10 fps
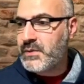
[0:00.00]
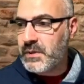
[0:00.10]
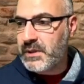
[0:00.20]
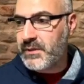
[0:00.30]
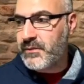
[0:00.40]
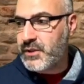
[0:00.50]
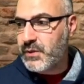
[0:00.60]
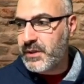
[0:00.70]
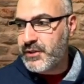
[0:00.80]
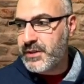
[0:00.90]
we're looking for
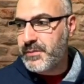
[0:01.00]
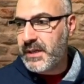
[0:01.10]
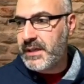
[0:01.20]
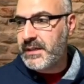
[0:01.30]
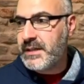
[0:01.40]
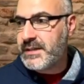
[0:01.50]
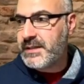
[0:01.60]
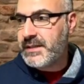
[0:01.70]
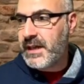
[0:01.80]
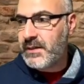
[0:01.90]
200 speed.
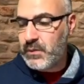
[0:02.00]
Set,